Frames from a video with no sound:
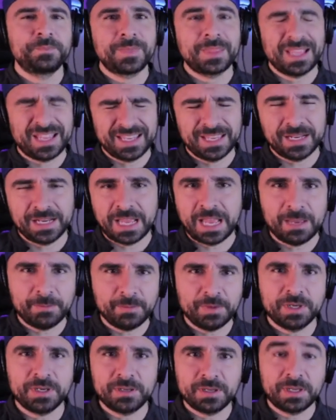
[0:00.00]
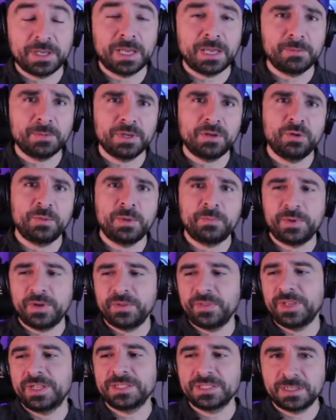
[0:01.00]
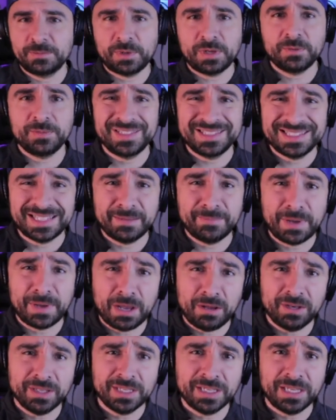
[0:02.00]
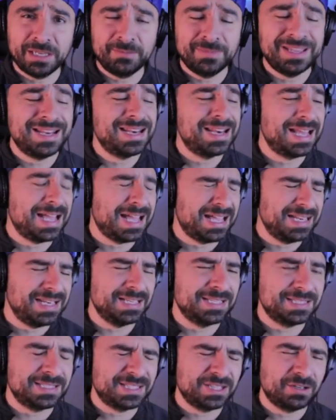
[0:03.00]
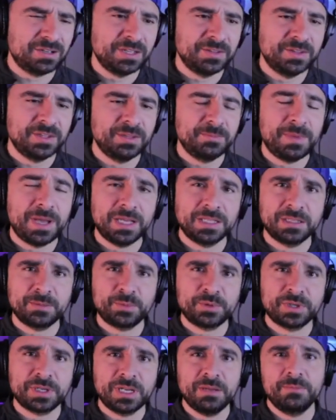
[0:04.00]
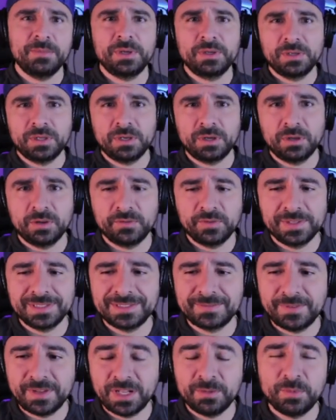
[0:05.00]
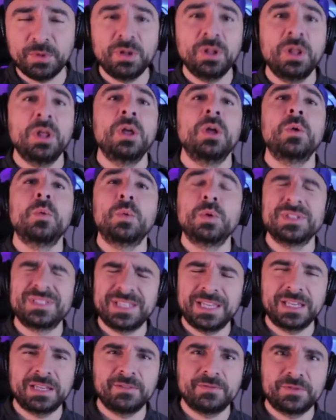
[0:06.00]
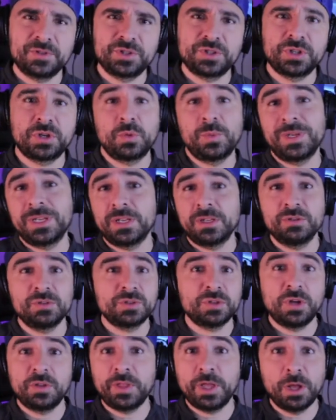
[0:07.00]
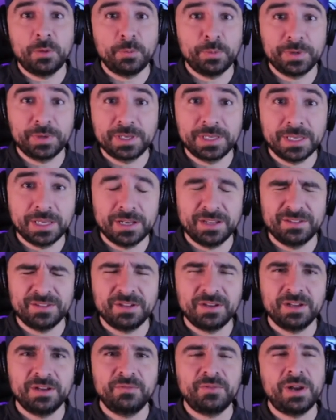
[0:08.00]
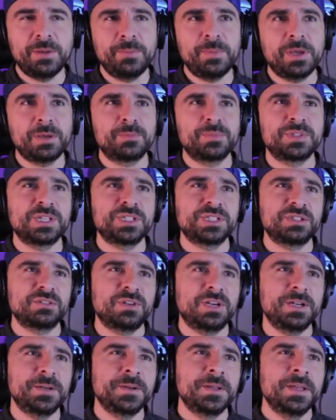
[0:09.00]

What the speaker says: Again, I'm gonna hold my breath that it's gonna probably be St. Pauli game, not necessarily the Magdeburg game. But you know, if he's available, we'll take him for sure. We could use all the help we could get in right back position, right?